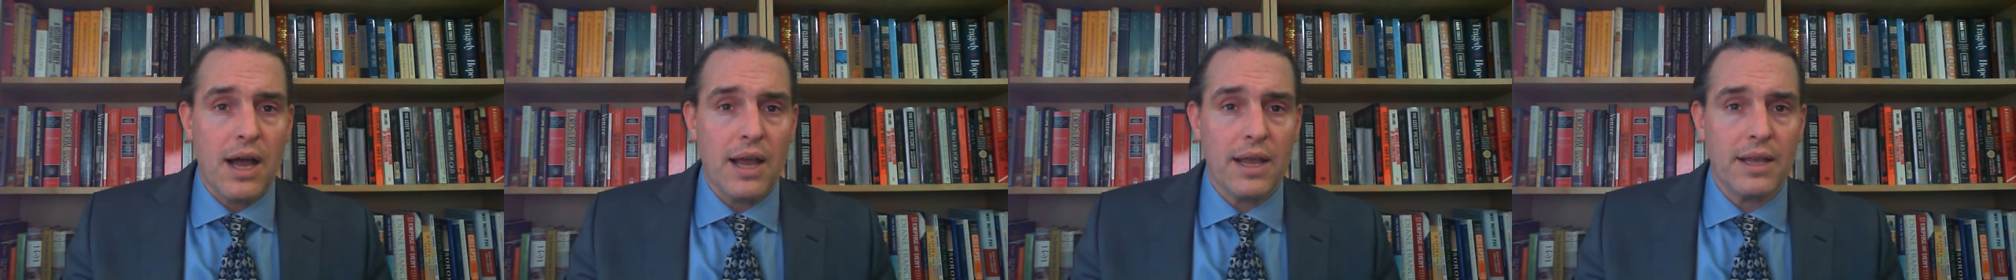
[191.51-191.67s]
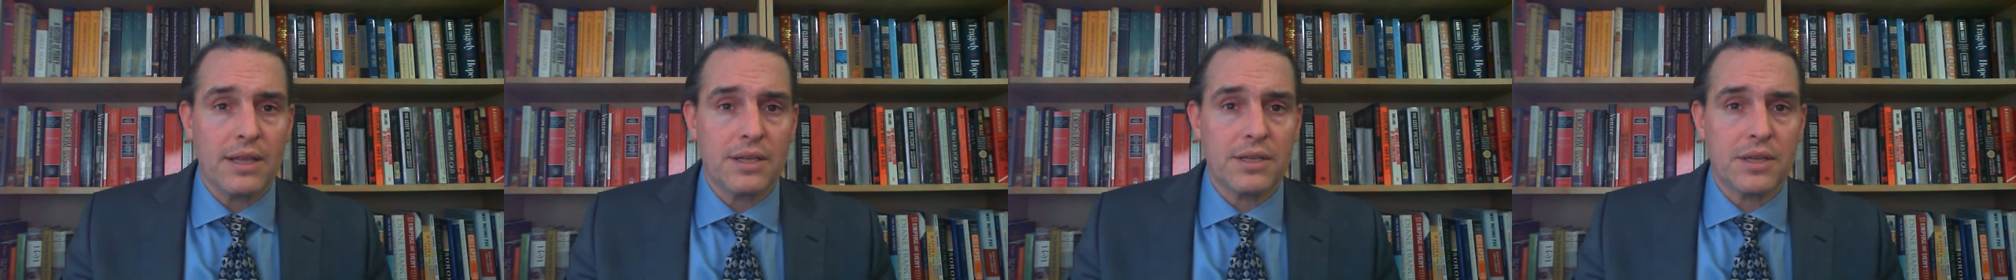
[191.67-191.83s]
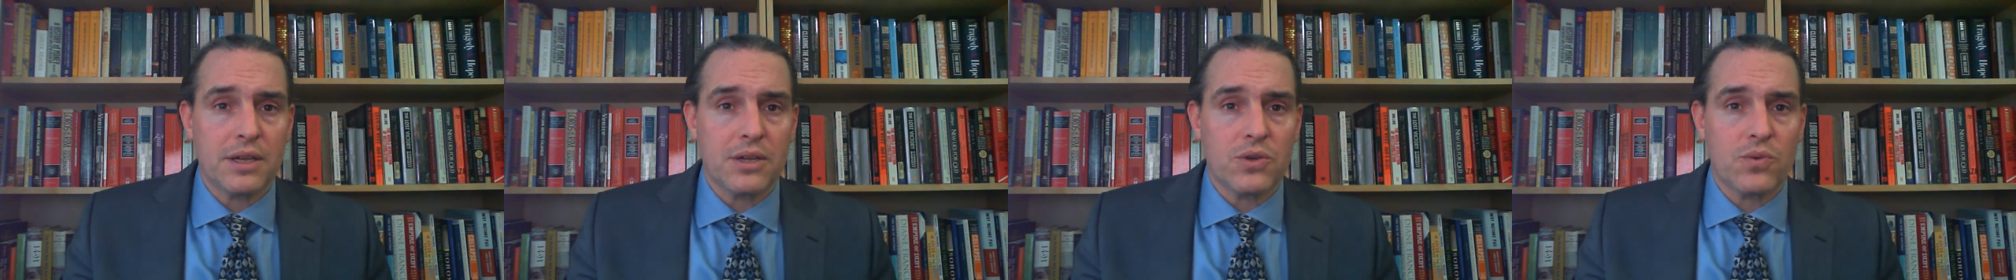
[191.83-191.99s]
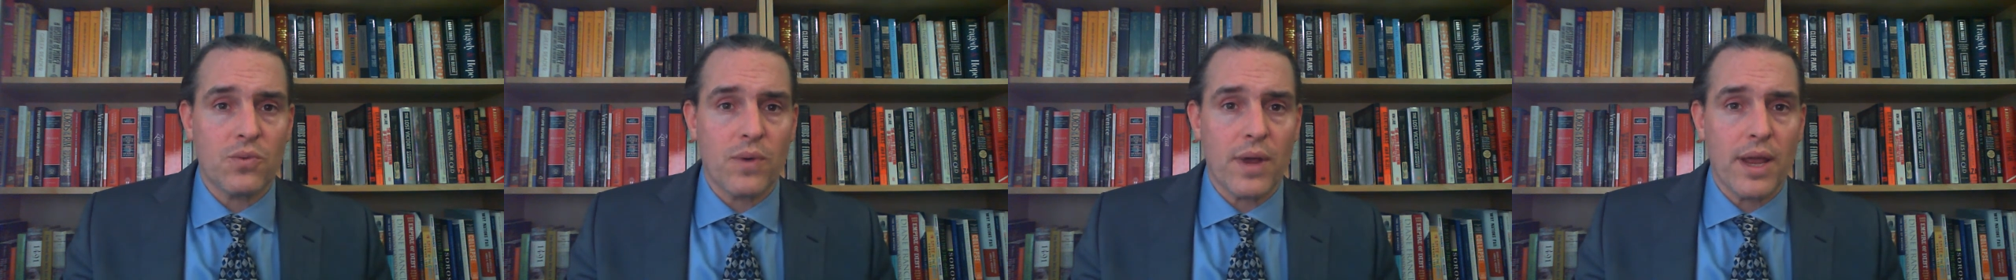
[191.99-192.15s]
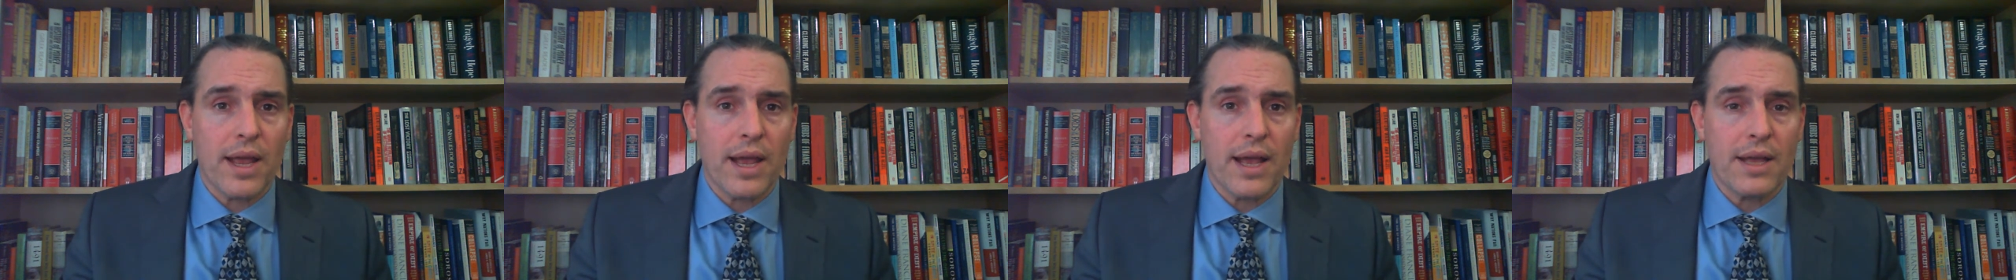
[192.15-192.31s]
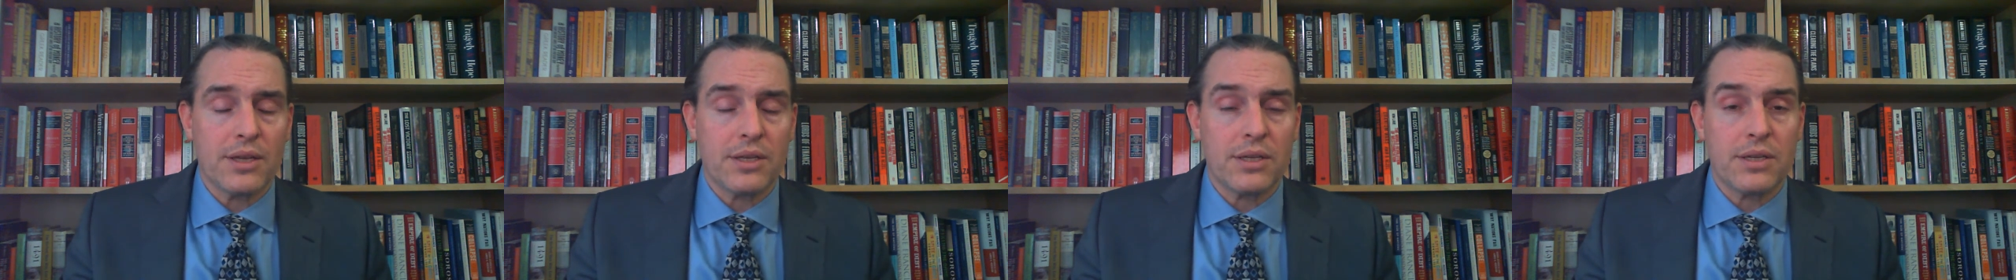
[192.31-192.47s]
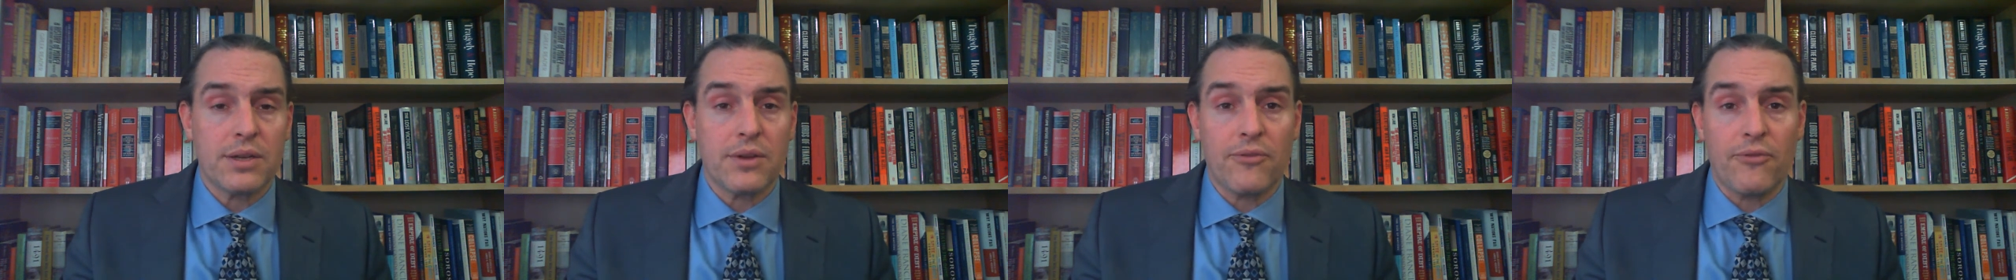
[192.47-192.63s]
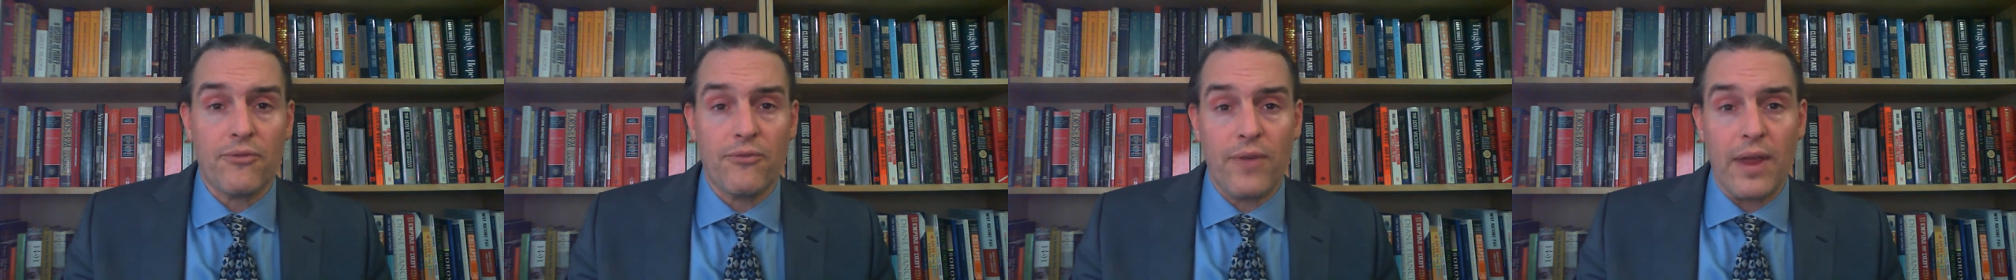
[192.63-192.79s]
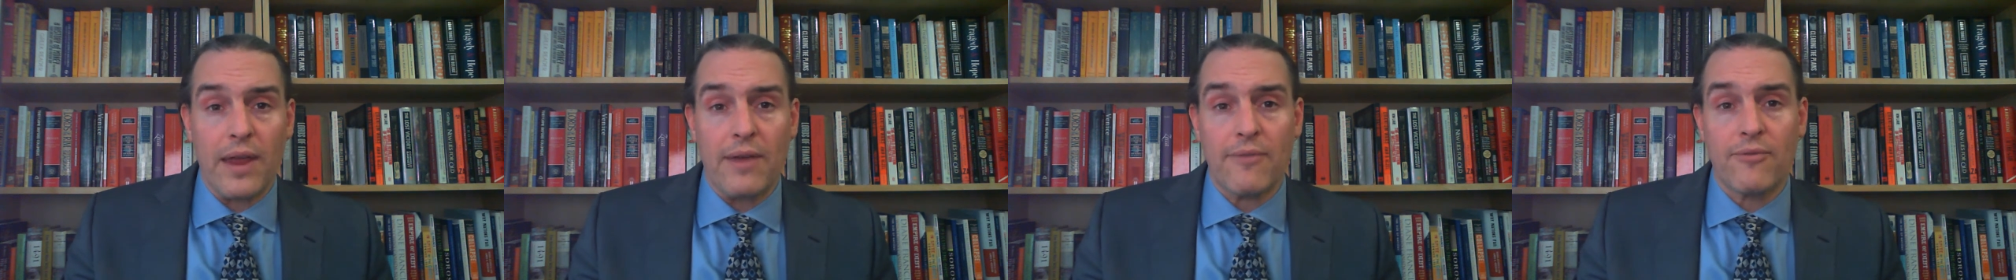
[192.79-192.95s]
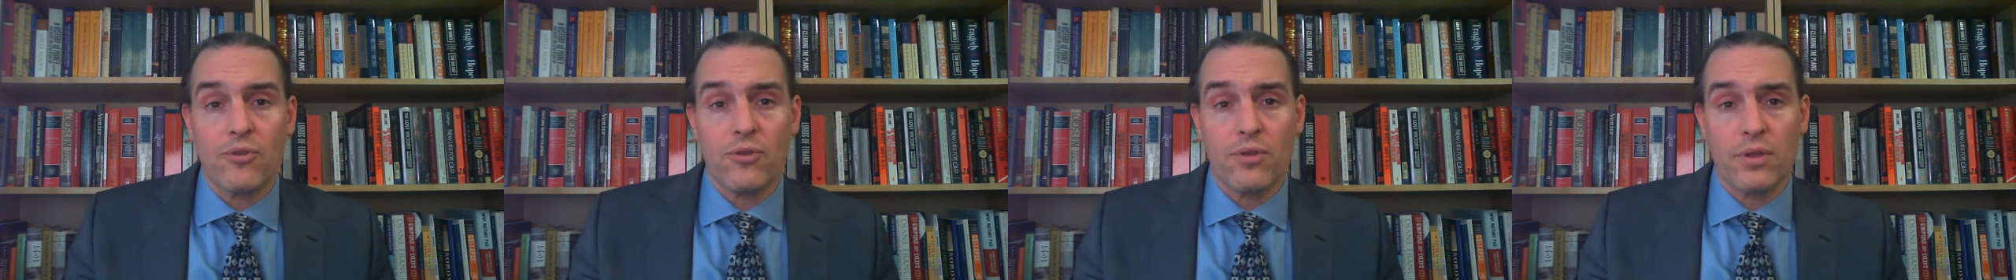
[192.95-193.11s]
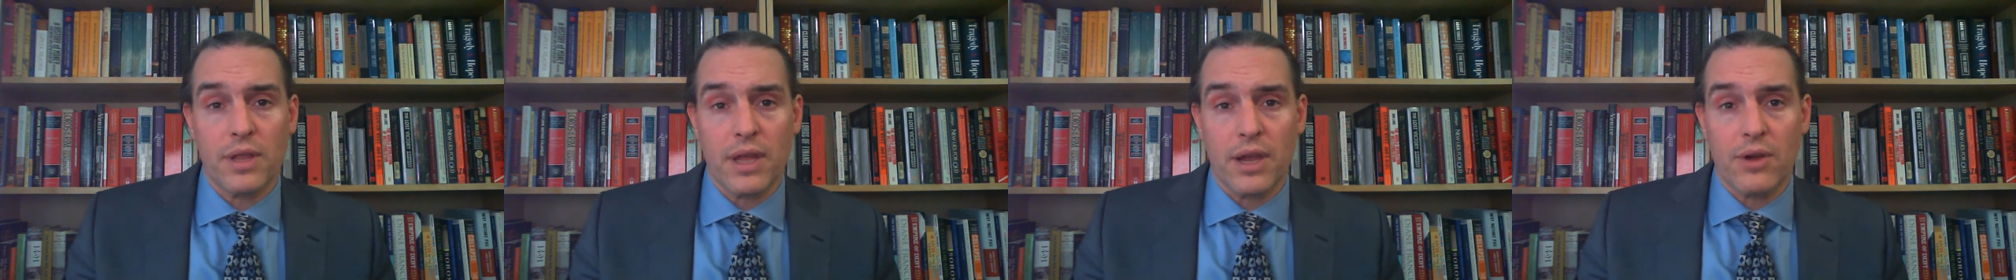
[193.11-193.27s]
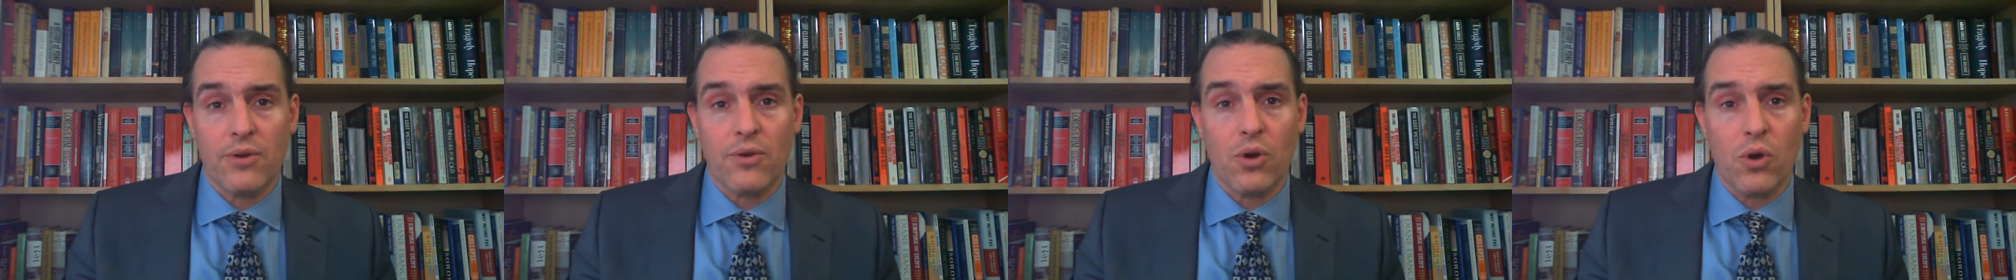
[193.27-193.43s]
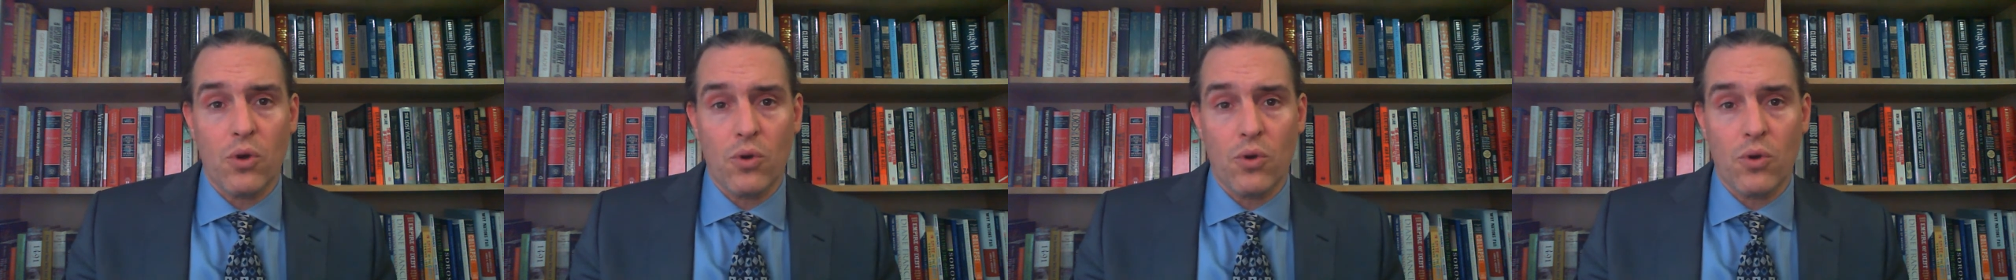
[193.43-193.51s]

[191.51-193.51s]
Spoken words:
in such a way as to favor their